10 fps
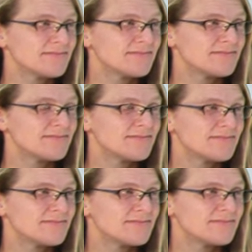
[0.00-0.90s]

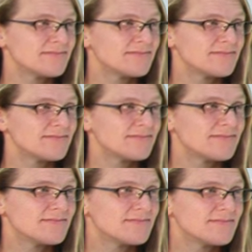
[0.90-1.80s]

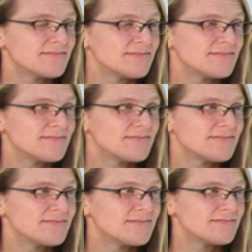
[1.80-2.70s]

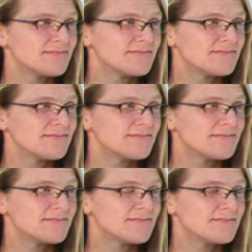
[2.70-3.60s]

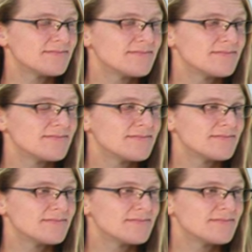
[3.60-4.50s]

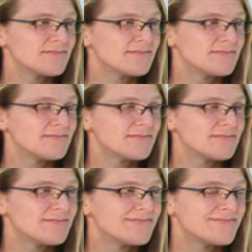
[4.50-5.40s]

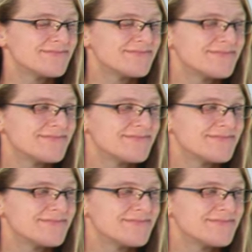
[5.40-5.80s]
No words are spoken by the person on screen.